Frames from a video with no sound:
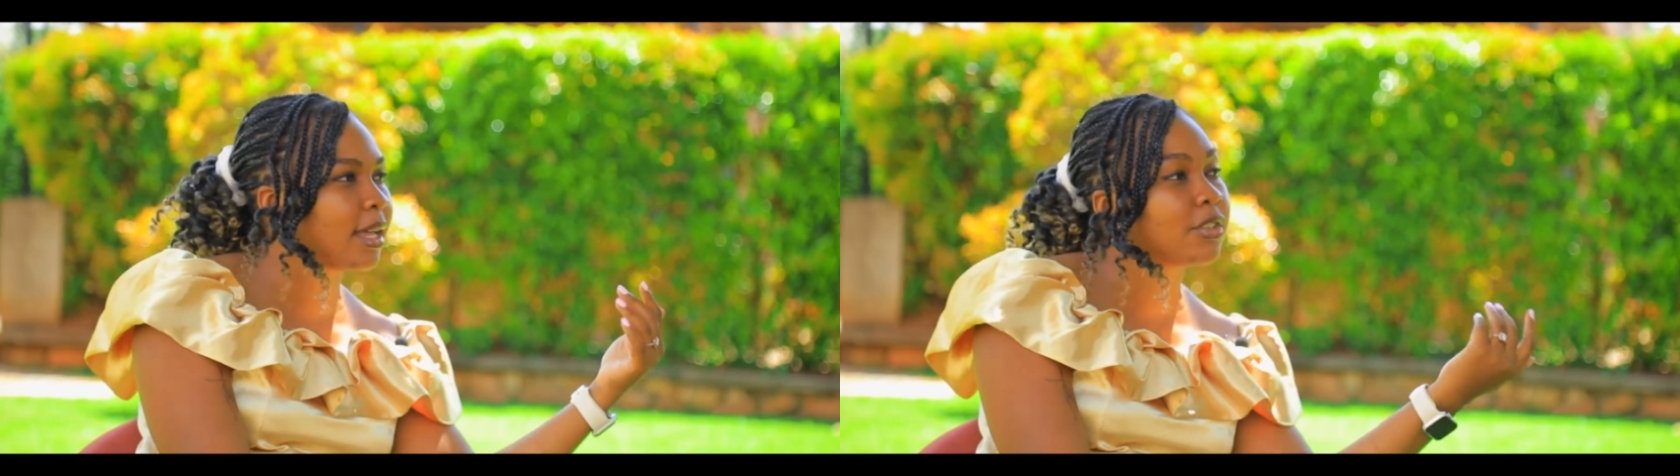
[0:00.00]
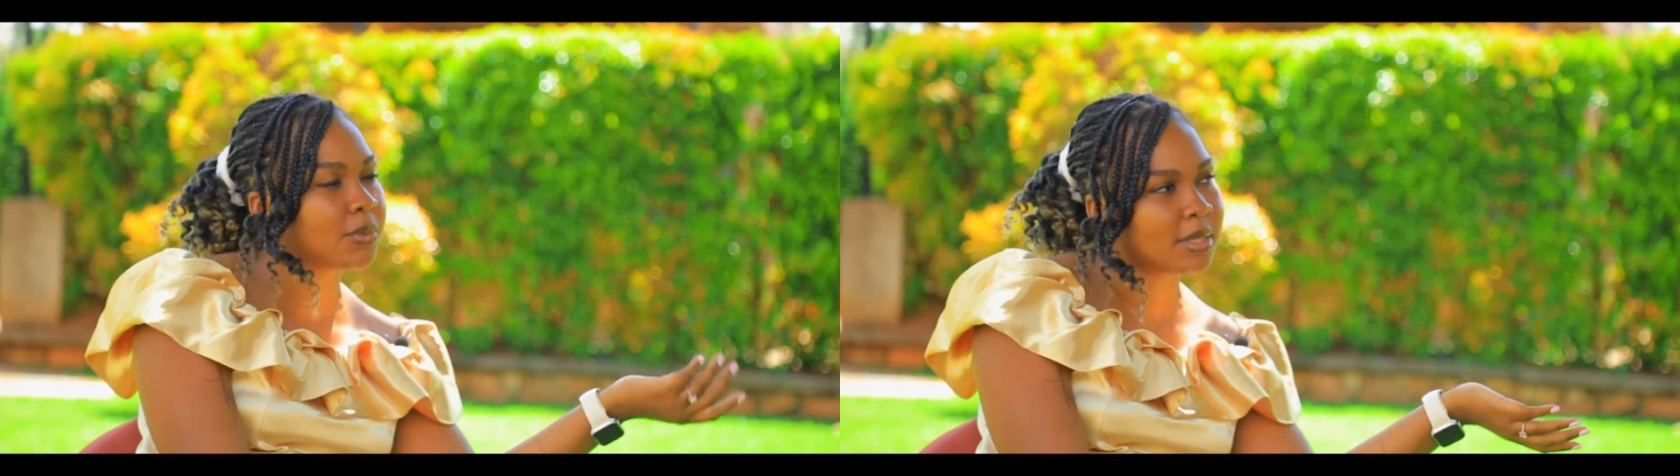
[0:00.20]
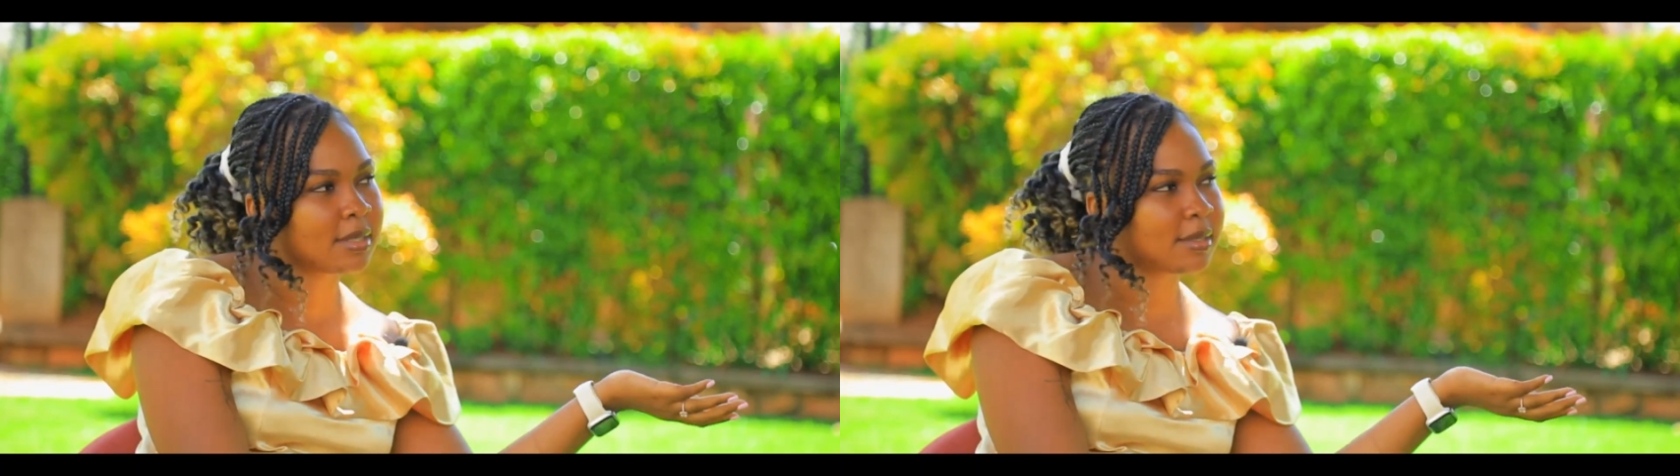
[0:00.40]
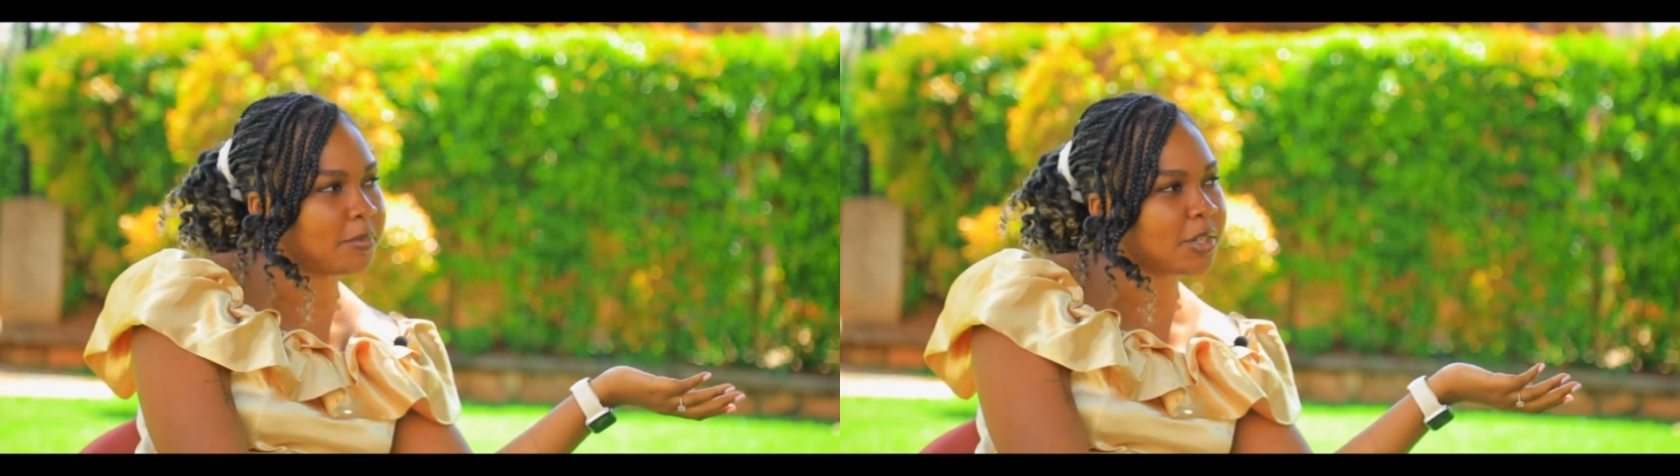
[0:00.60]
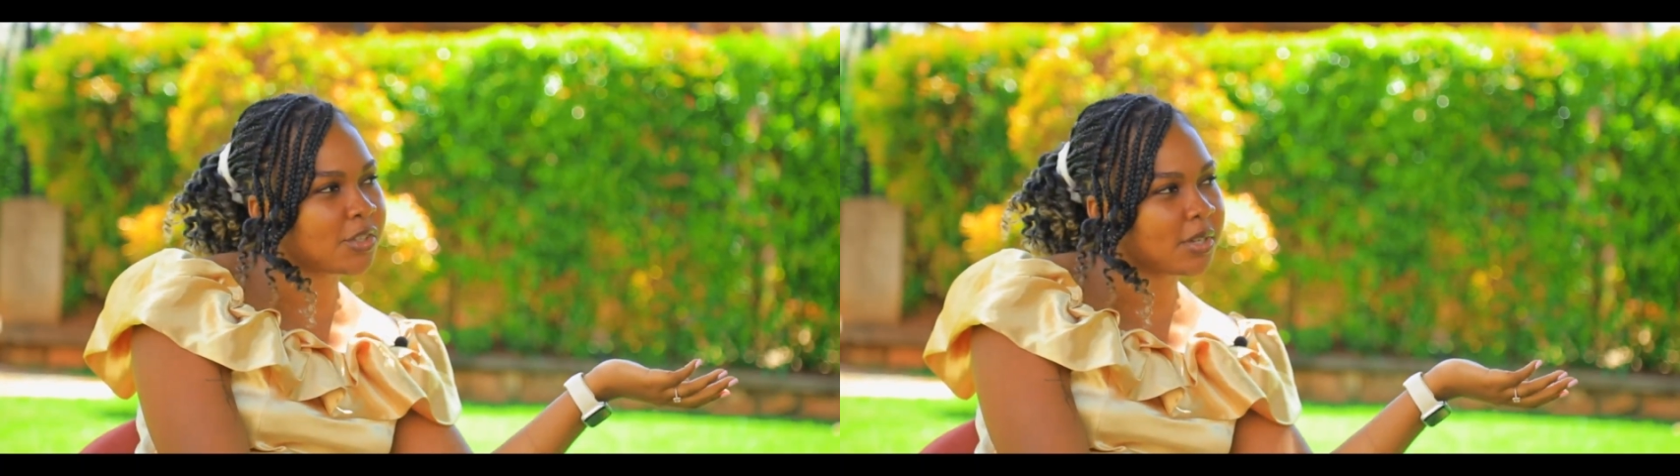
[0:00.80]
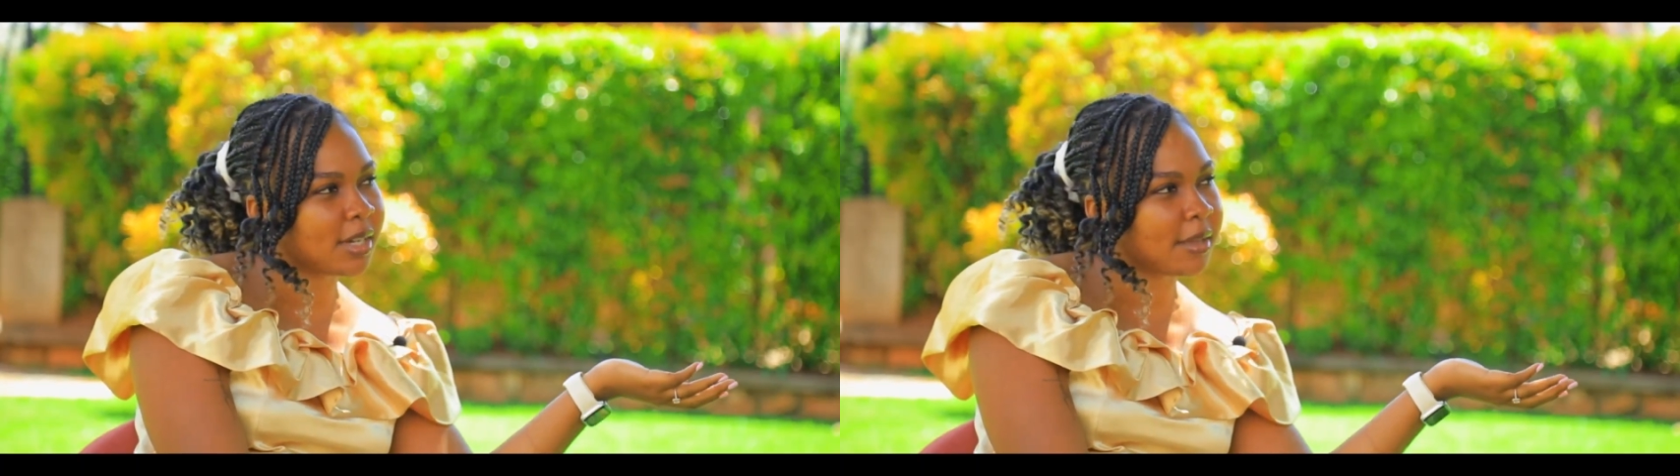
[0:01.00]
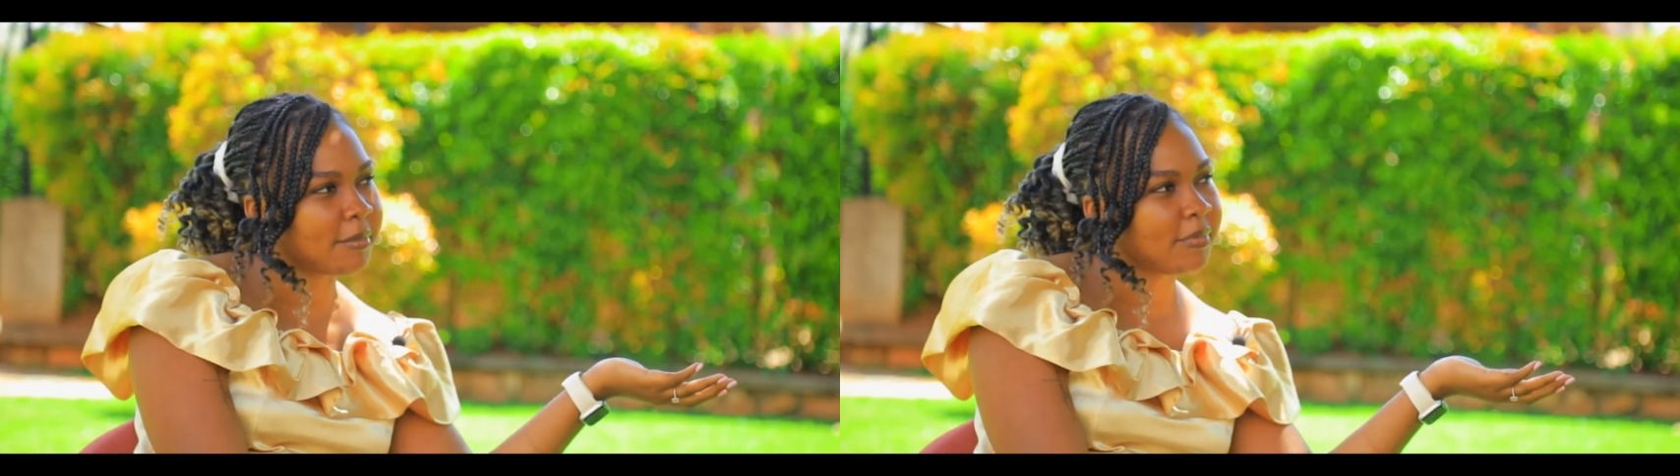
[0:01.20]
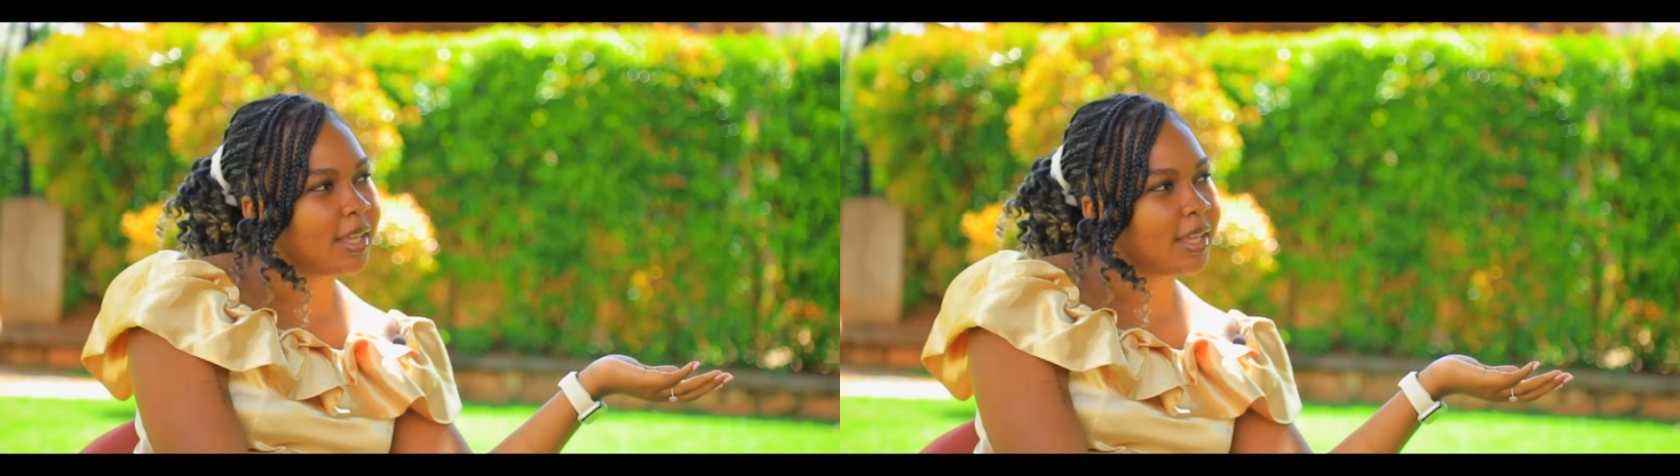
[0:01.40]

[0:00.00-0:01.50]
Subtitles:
And it was petroleum.